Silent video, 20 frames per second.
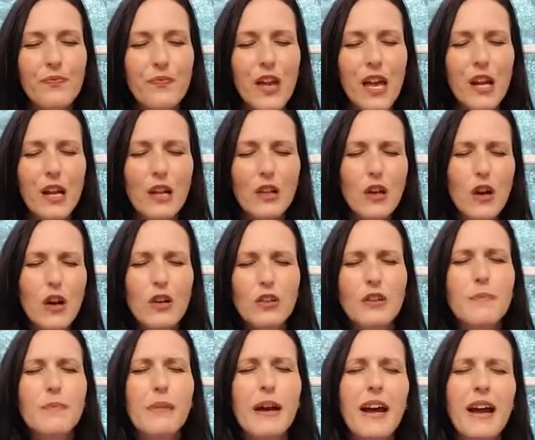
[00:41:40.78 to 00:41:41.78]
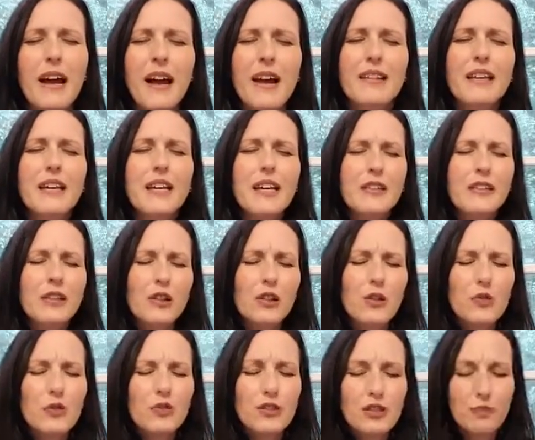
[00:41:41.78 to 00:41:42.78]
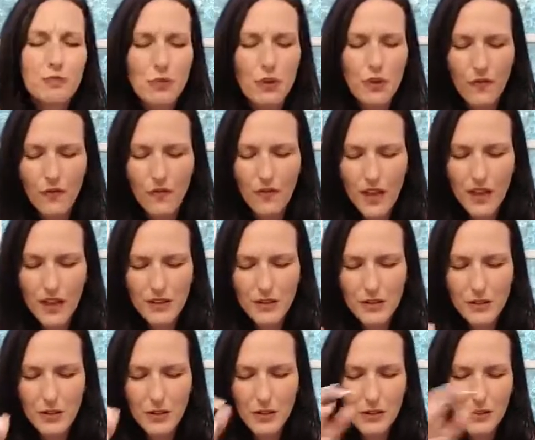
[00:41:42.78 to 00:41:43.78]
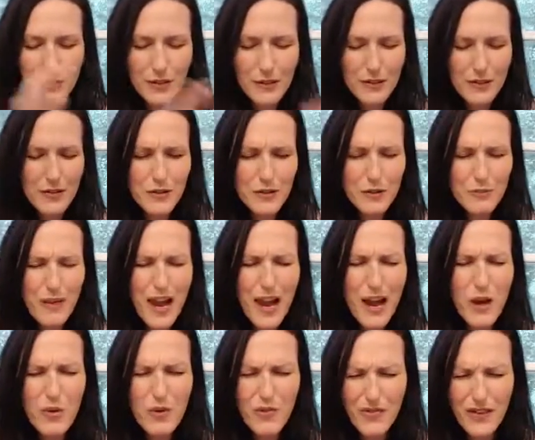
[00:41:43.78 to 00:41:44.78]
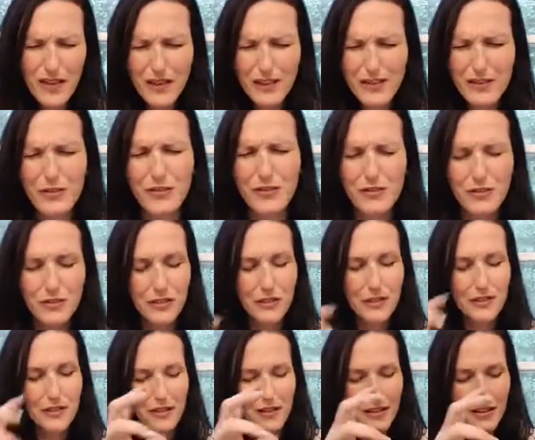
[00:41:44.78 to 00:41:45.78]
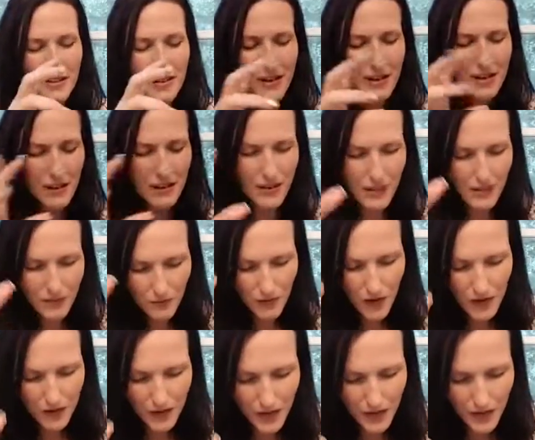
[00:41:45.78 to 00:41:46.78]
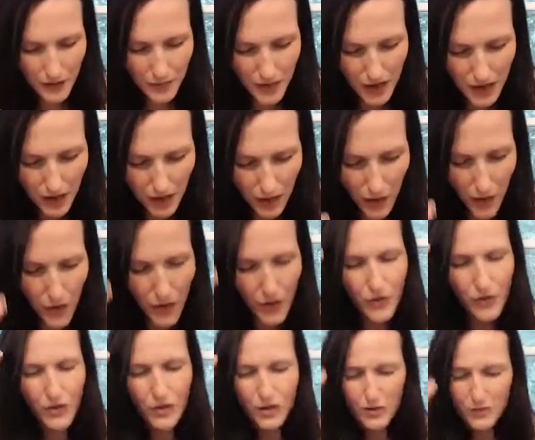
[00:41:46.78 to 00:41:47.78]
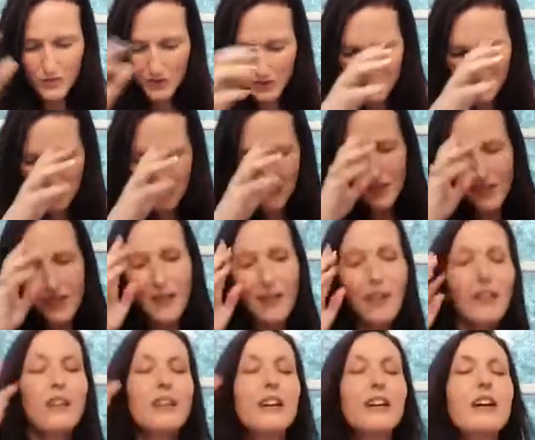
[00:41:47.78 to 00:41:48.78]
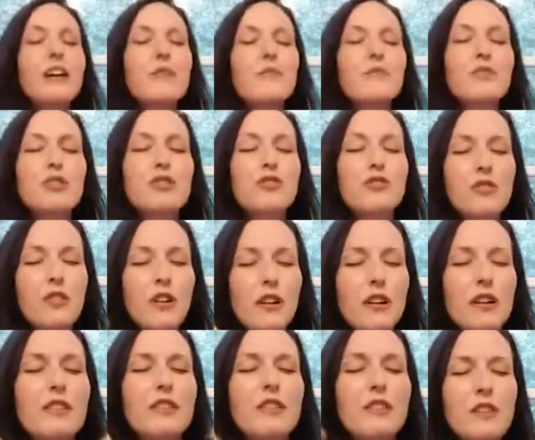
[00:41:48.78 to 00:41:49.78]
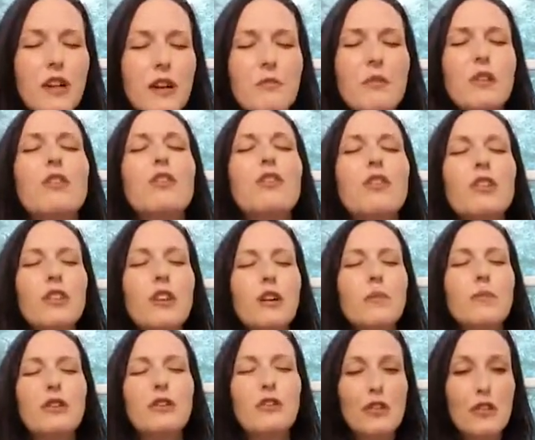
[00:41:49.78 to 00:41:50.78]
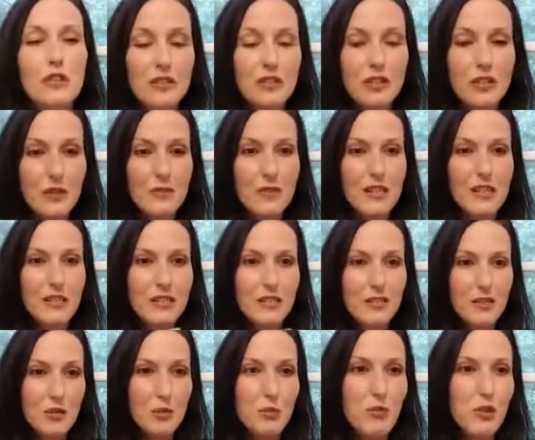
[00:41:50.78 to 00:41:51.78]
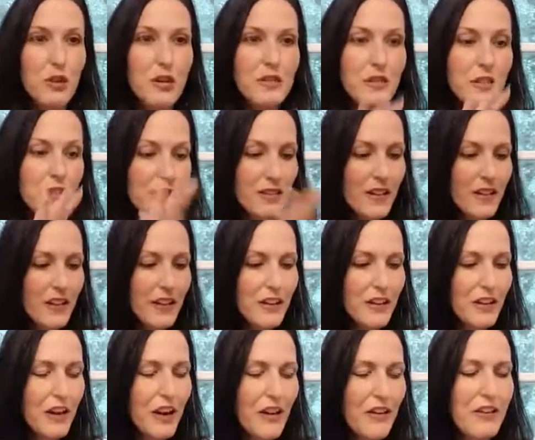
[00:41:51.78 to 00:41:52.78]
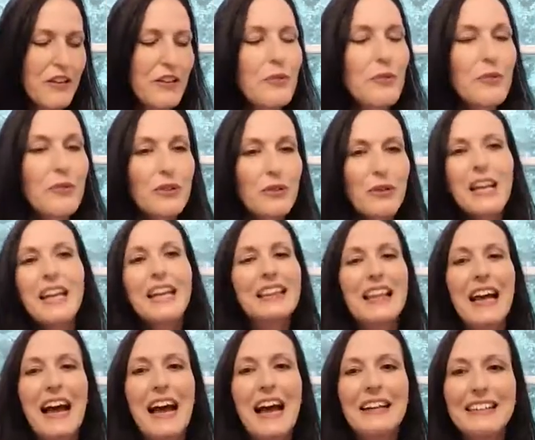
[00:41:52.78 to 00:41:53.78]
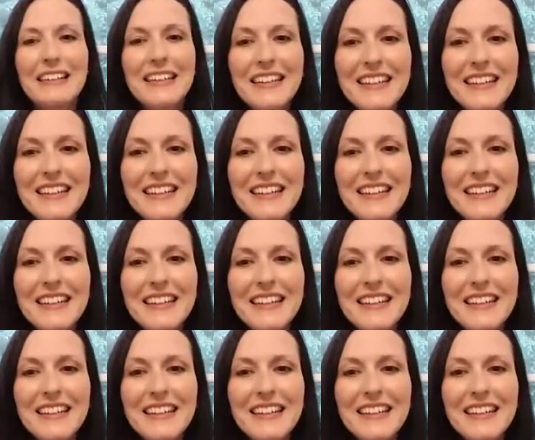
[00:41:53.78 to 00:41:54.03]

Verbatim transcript: And along the path, the Lord is putting things that you know those power things. You, you, know, you gotta okay, you're running out of power. Your hope's getting down. God, you come you come across something and it's a little present. You know, you you eat that.